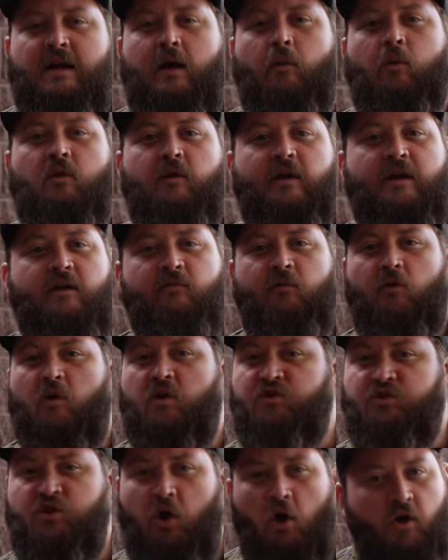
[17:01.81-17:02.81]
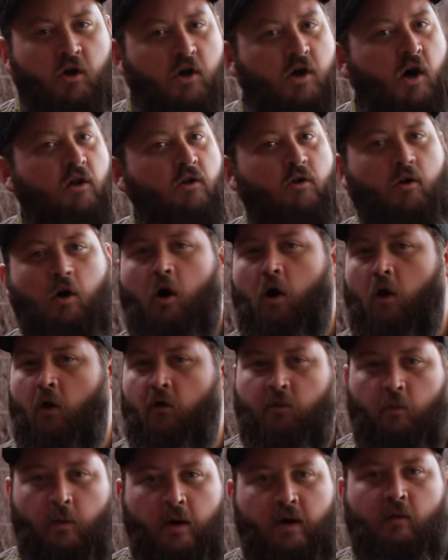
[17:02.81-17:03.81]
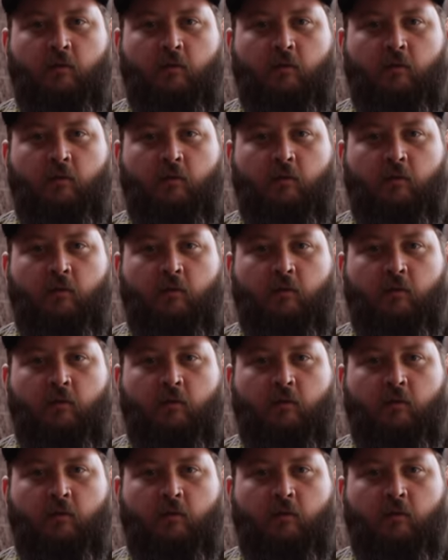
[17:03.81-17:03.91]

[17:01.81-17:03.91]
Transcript: and we're looking for a dark color all the way